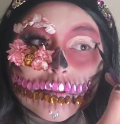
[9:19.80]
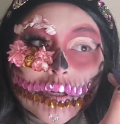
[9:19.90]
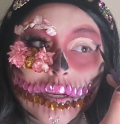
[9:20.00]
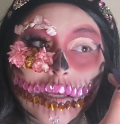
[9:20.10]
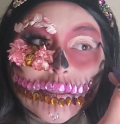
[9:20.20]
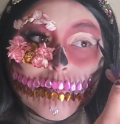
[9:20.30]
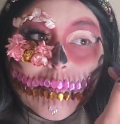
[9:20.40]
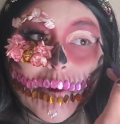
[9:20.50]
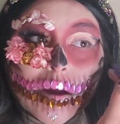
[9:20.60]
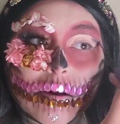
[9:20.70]
quería ser
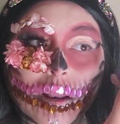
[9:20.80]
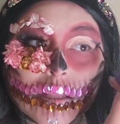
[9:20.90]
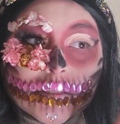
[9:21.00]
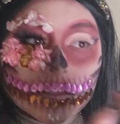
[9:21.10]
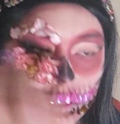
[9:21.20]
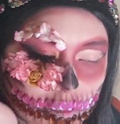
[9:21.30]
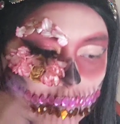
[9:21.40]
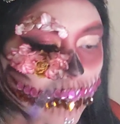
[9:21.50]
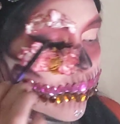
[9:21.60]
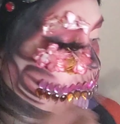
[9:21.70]
mamá, órale,
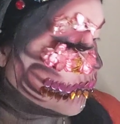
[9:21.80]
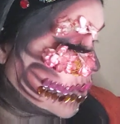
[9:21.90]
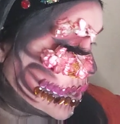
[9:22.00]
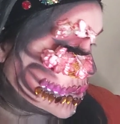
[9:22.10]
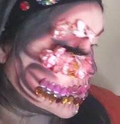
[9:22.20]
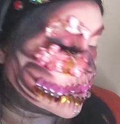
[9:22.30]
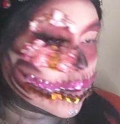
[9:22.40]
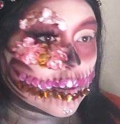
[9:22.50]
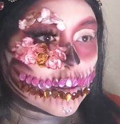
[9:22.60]
fríguese.